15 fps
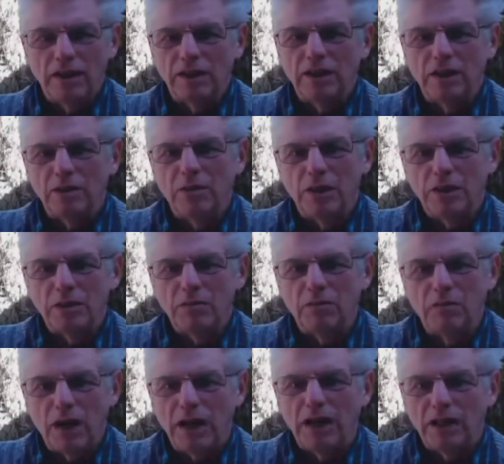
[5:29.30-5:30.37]
seemed to be his
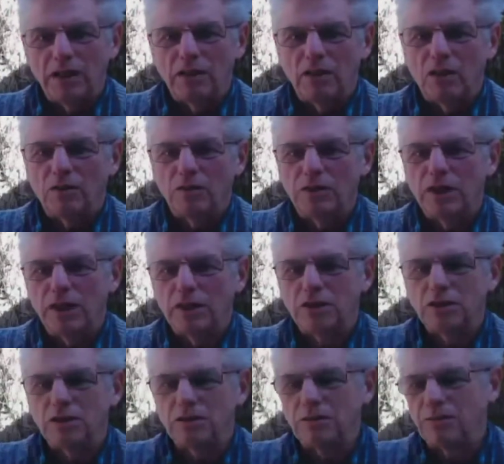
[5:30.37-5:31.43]
main
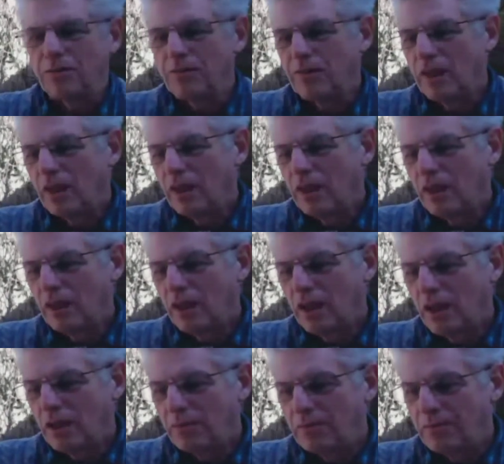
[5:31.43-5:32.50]
conversation. I